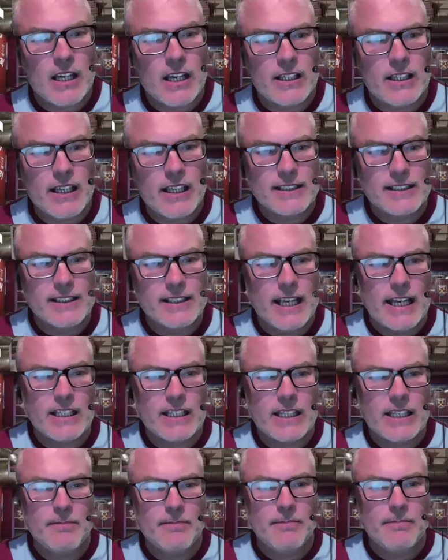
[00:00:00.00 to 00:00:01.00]
yes,
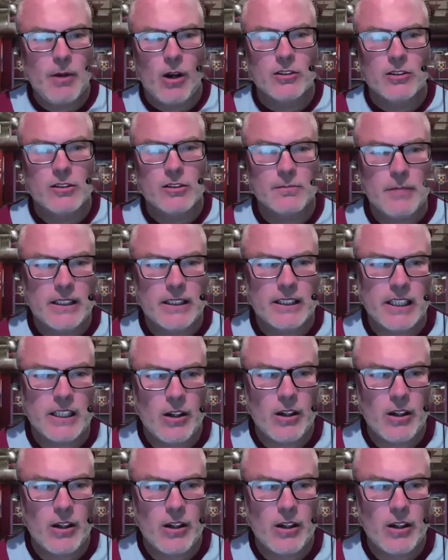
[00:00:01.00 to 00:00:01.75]
Andy Potts, buddy,